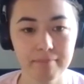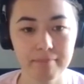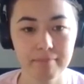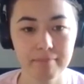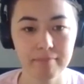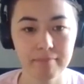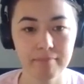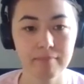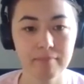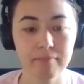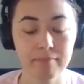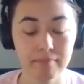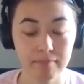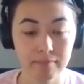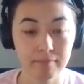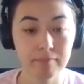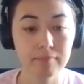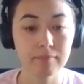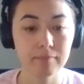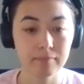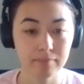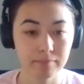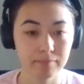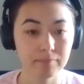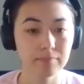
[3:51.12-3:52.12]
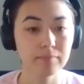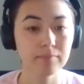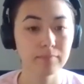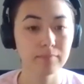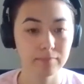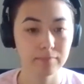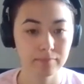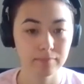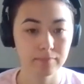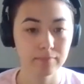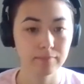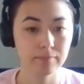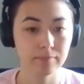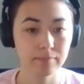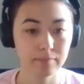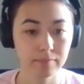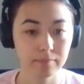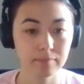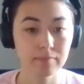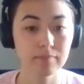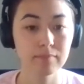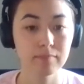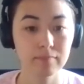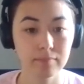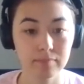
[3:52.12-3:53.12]

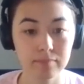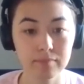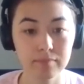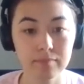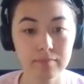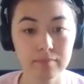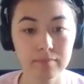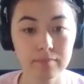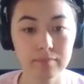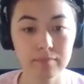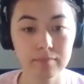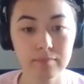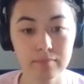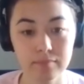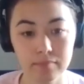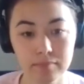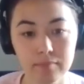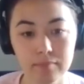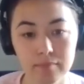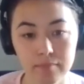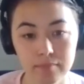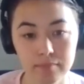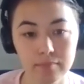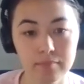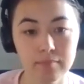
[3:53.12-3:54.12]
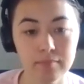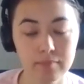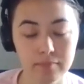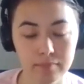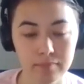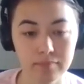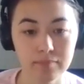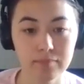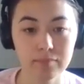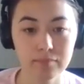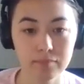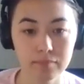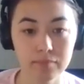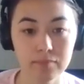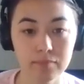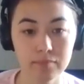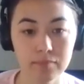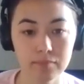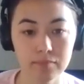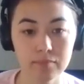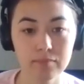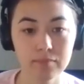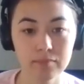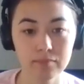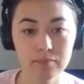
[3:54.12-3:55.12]

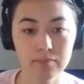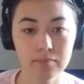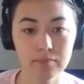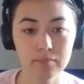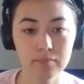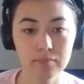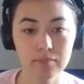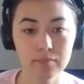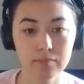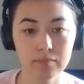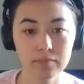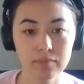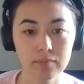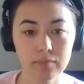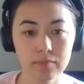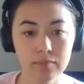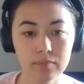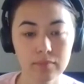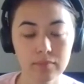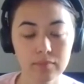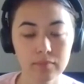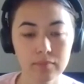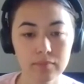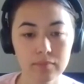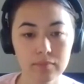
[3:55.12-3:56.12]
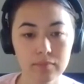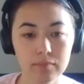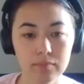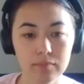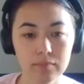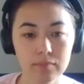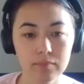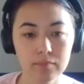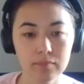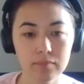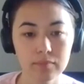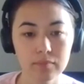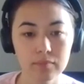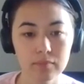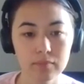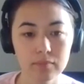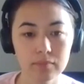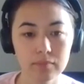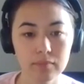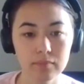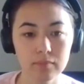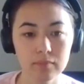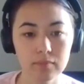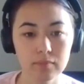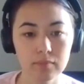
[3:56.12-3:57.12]

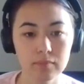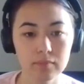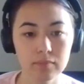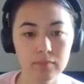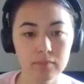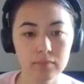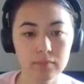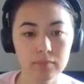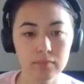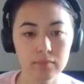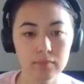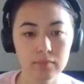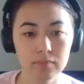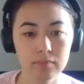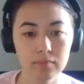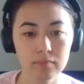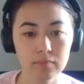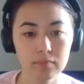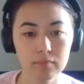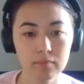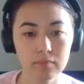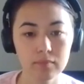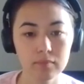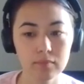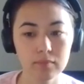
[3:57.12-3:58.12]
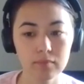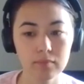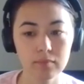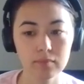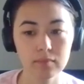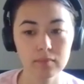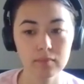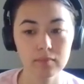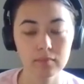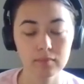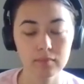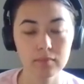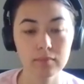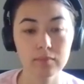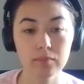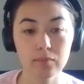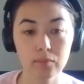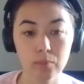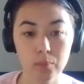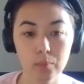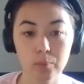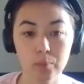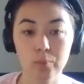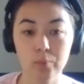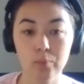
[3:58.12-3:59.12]
No words are spoken by the person on screen.